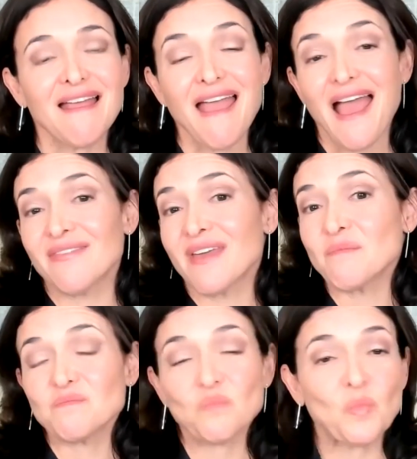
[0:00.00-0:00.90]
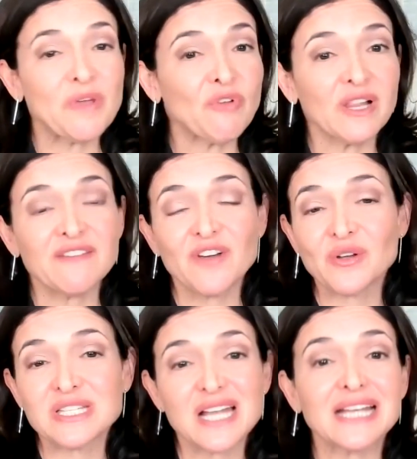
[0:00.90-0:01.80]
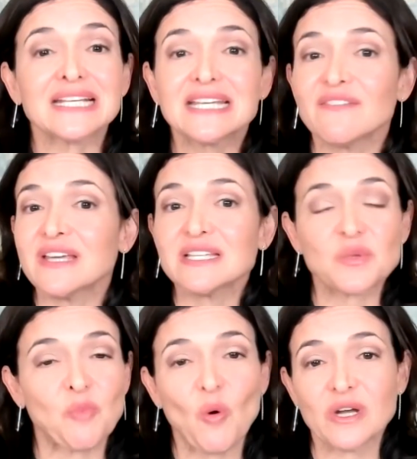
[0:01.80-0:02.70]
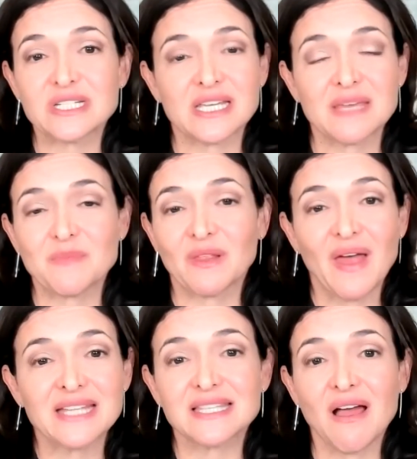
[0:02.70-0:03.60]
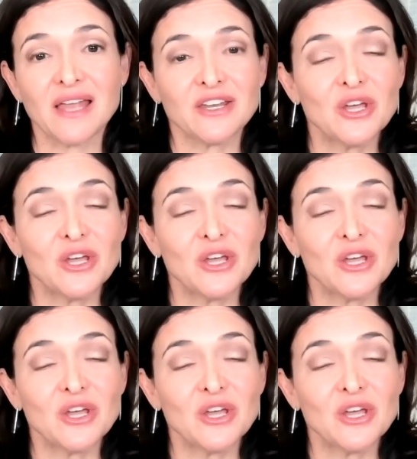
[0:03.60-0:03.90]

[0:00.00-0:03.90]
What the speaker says: And then we really focused on giving support to keep the lights on.